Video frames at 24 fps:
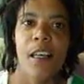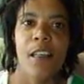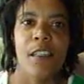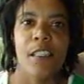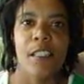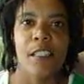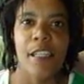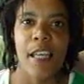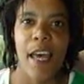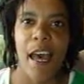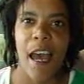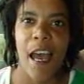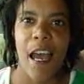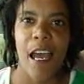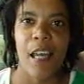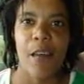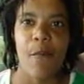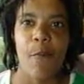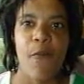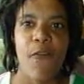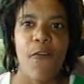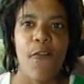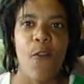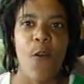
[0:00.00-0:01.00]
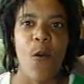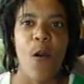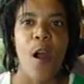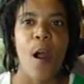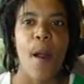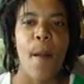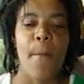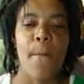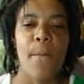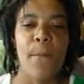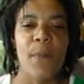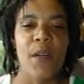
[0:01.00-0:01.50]
The time
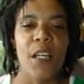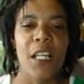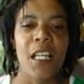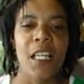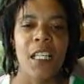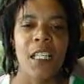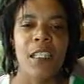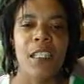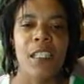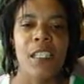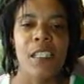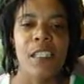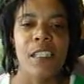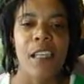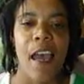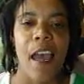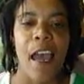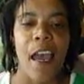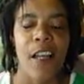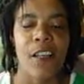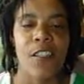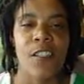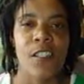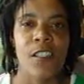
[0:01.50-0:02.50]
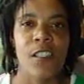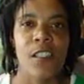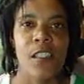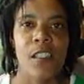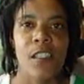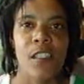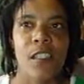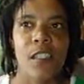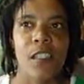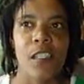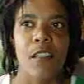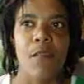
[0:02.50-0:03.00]
for bringing these
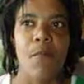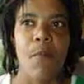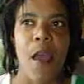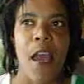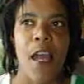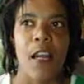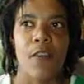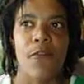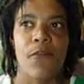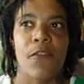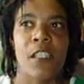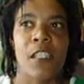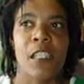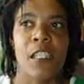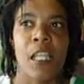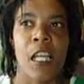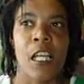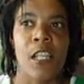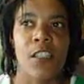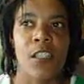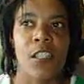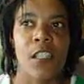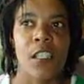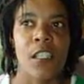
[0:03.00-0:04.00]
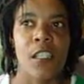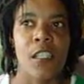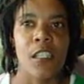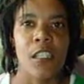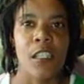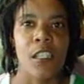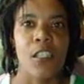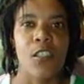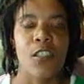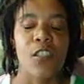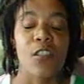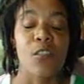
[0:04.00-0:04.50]
actions and manifestations
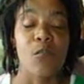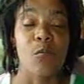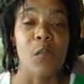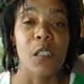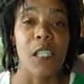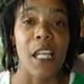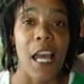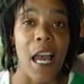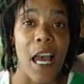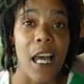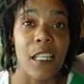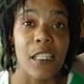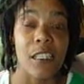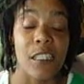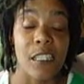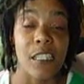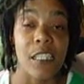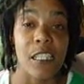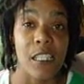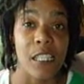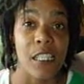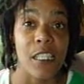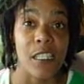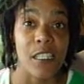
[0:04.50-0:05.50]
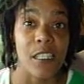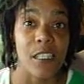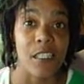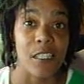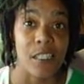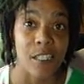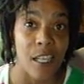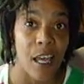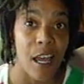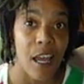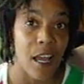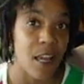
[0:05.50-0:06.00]
into reality is
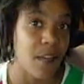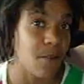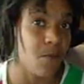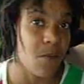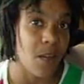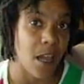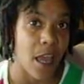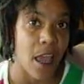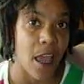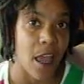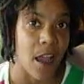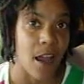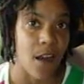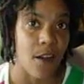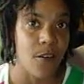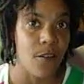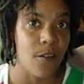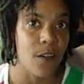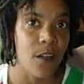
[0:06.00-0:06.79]
the time now.